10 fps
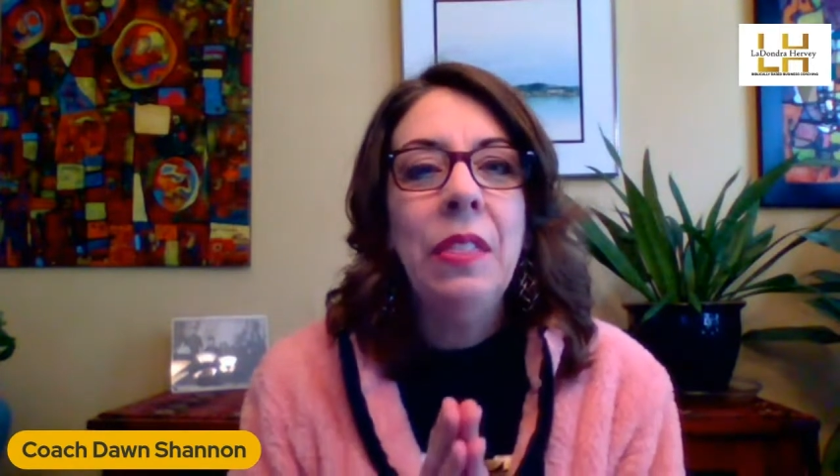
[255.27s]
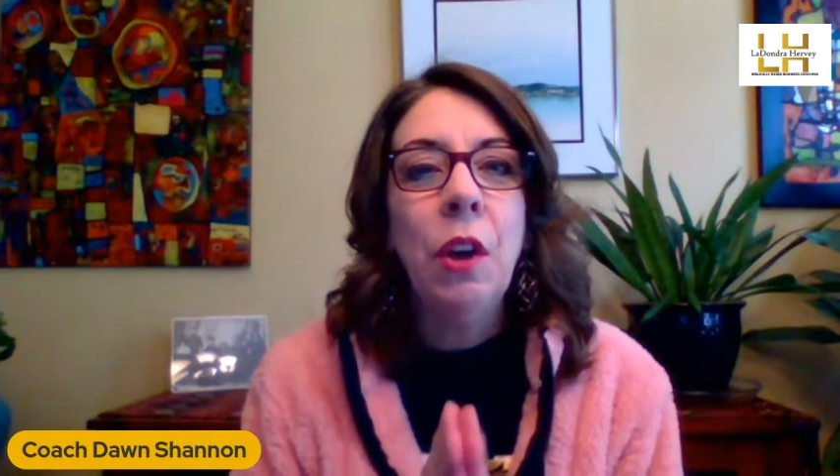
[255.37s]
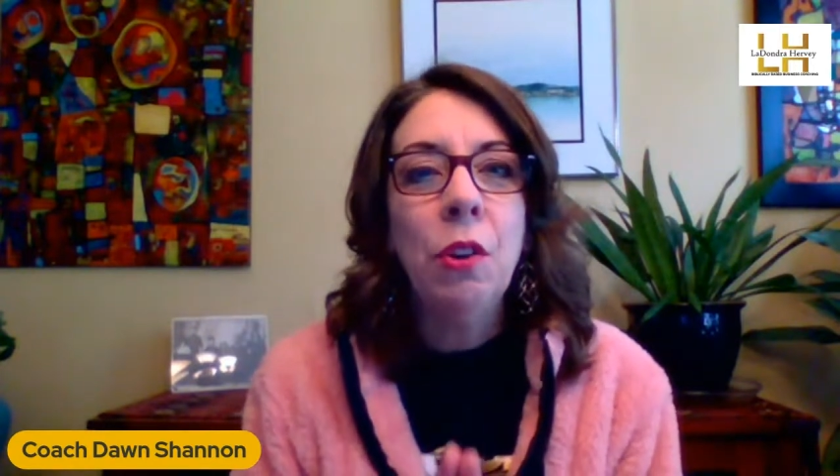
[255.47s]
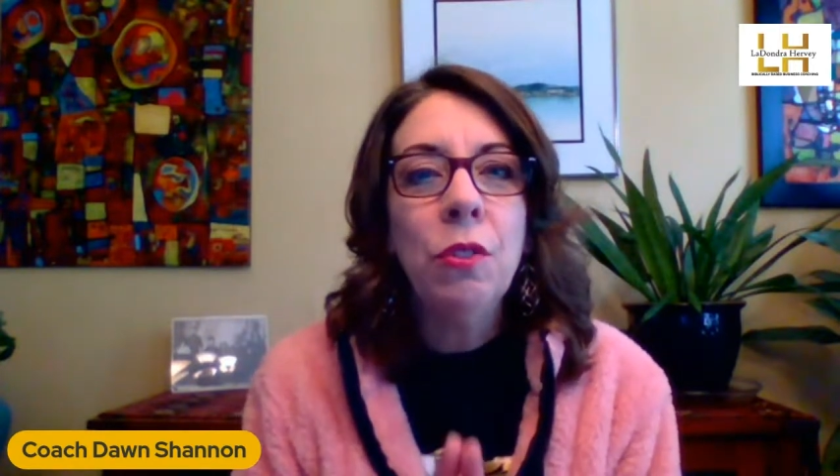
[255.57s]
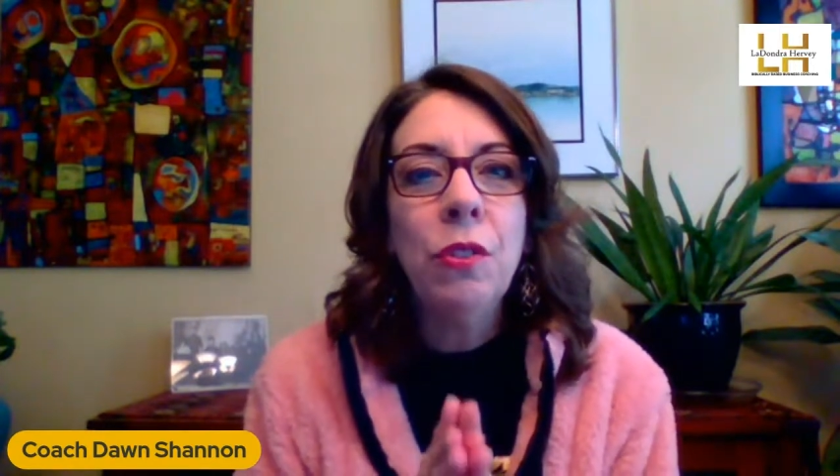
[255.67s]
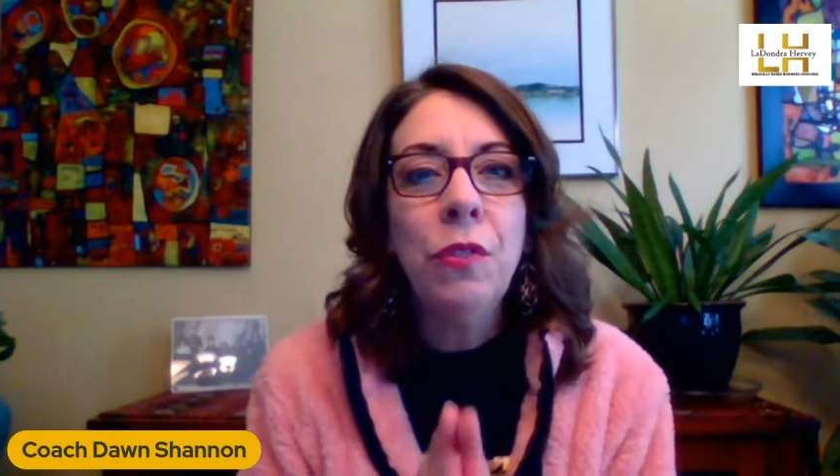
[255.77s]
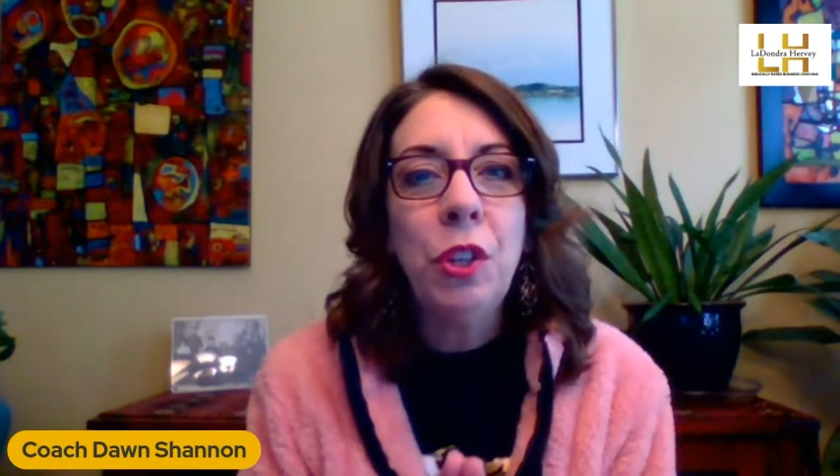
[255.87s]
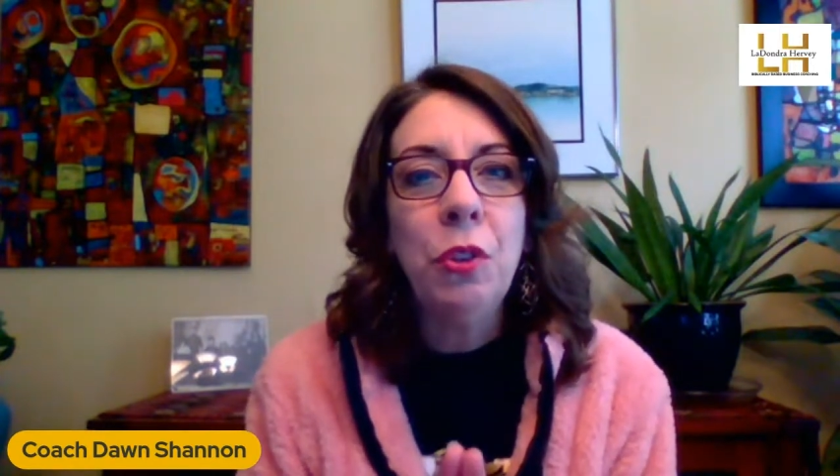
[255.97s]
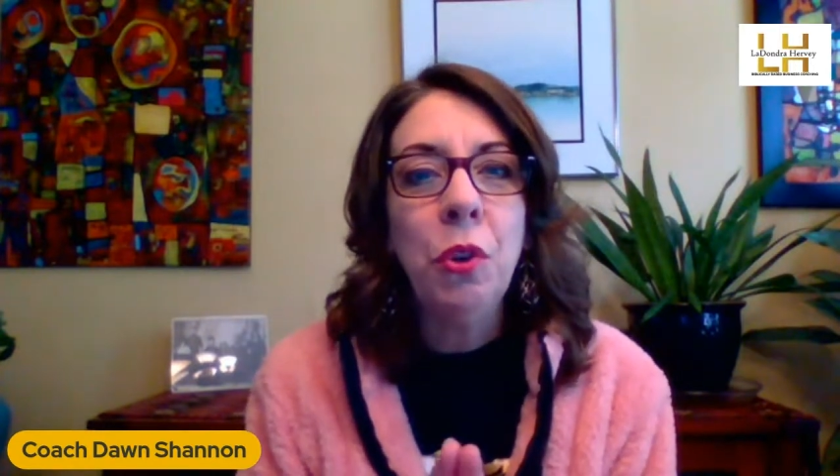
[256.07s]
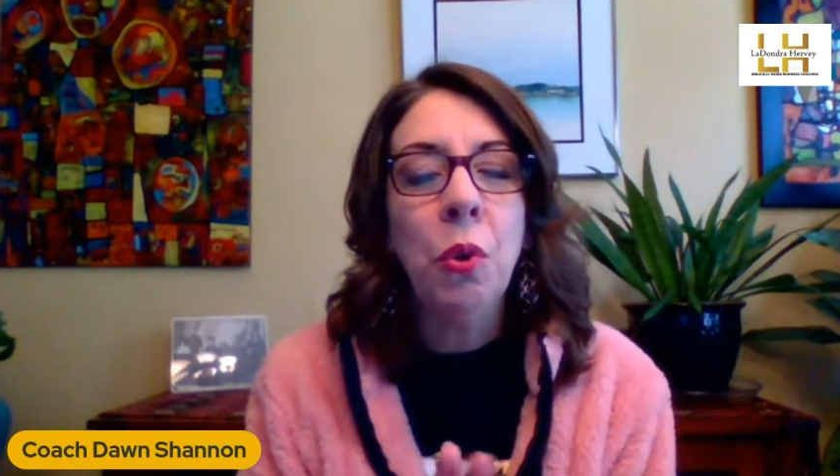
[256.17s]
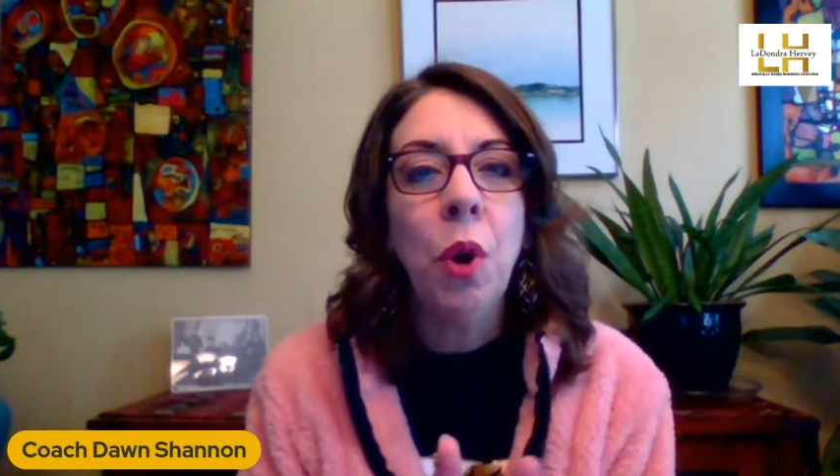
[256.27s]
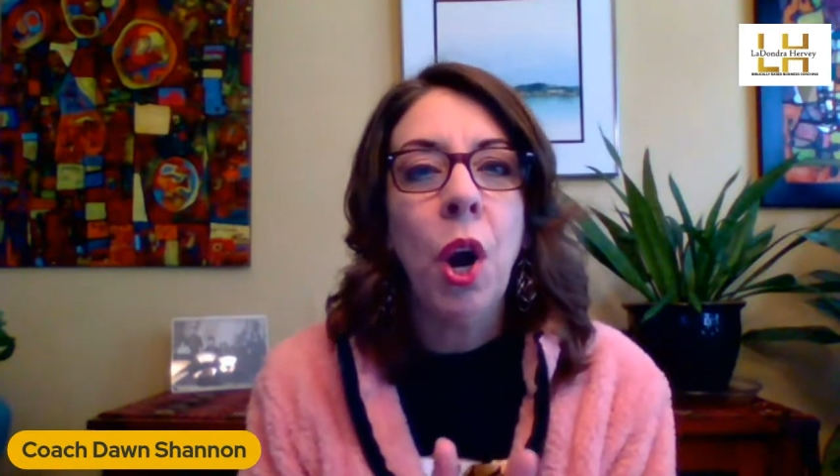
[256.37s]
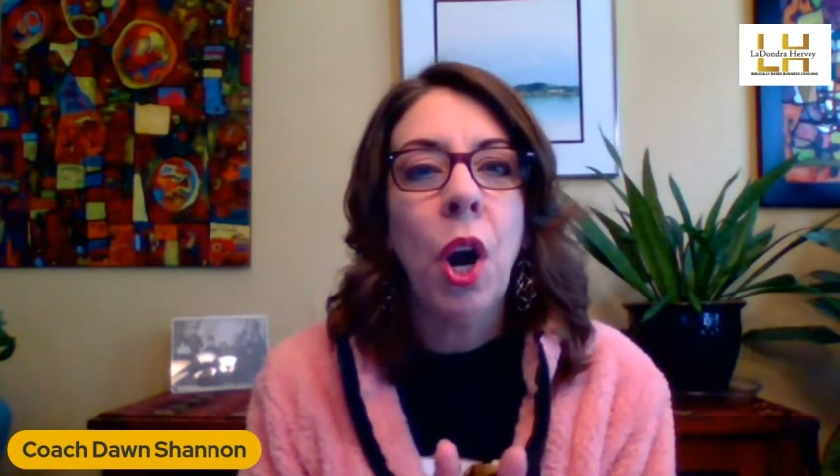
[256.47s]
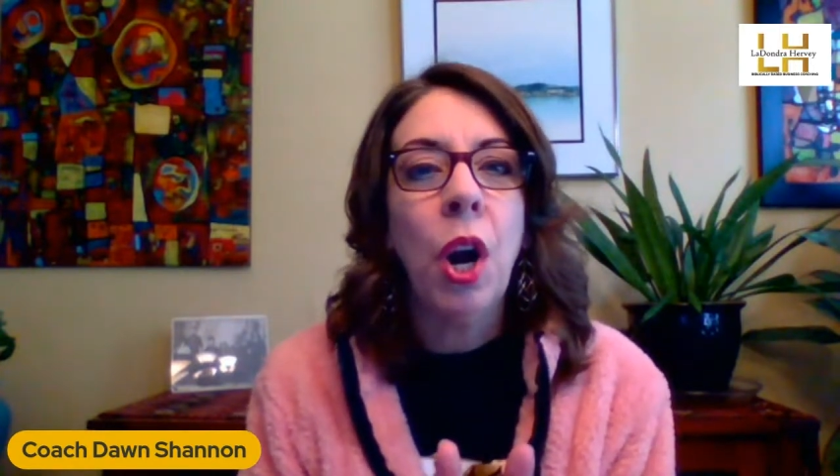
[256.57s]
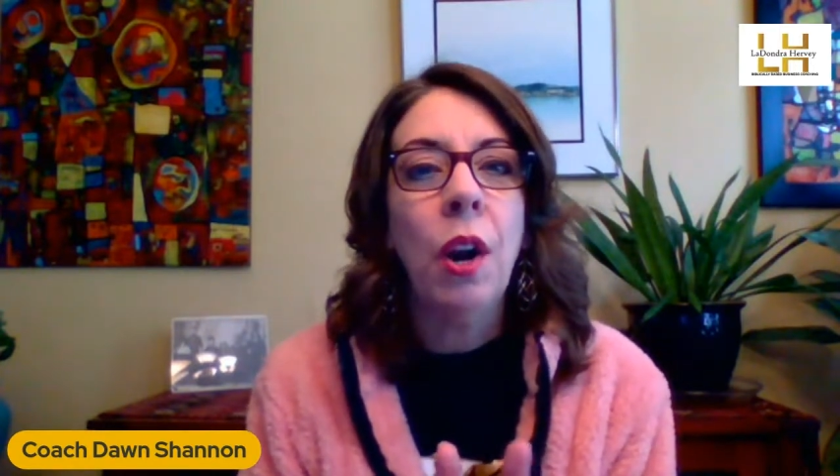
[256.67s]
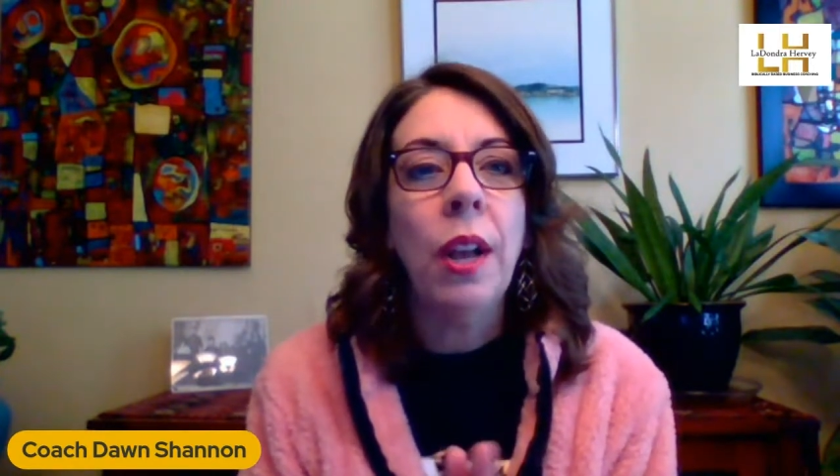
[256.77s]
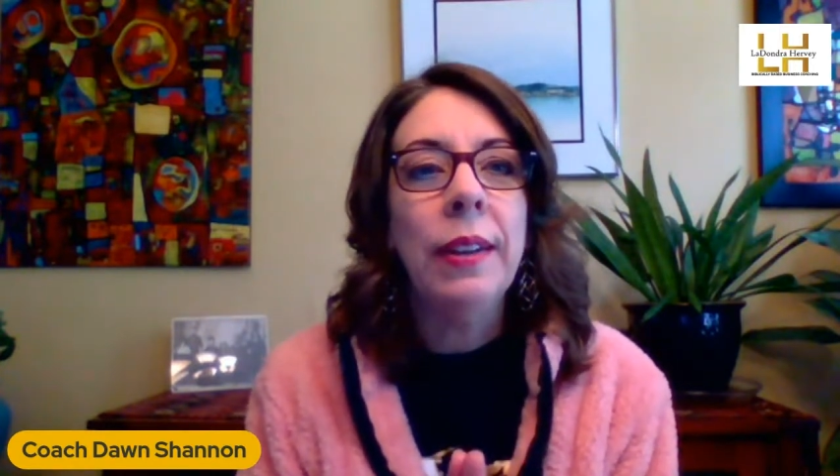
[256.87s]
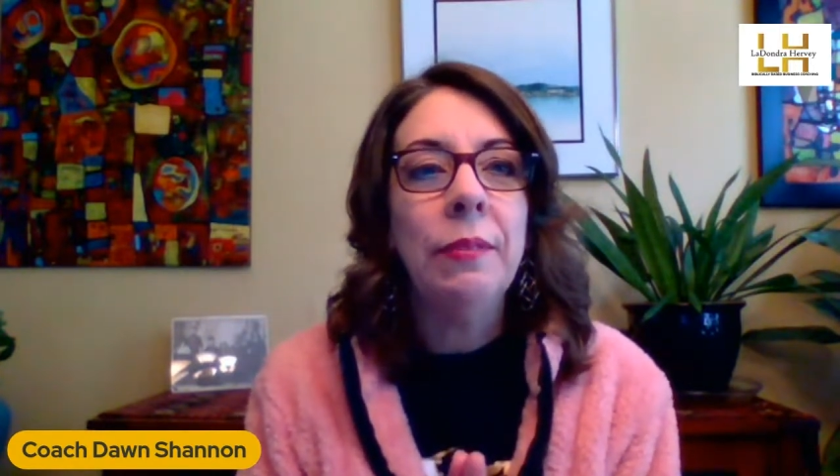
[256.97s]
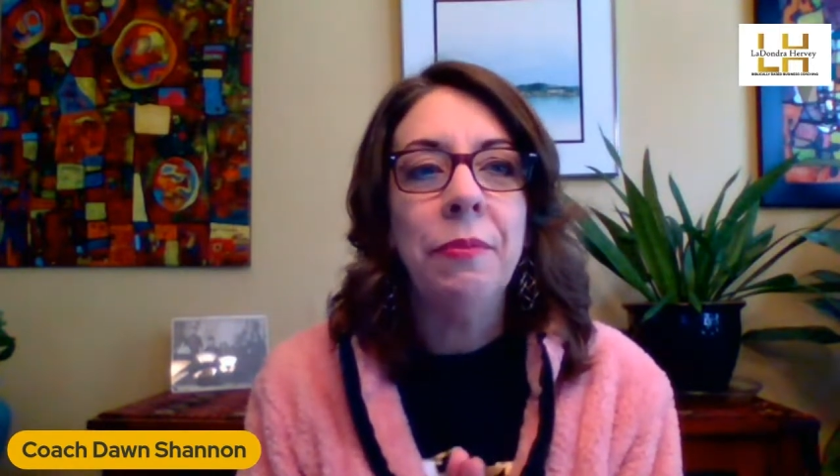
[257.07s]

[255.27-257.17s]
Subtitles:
those of you who are,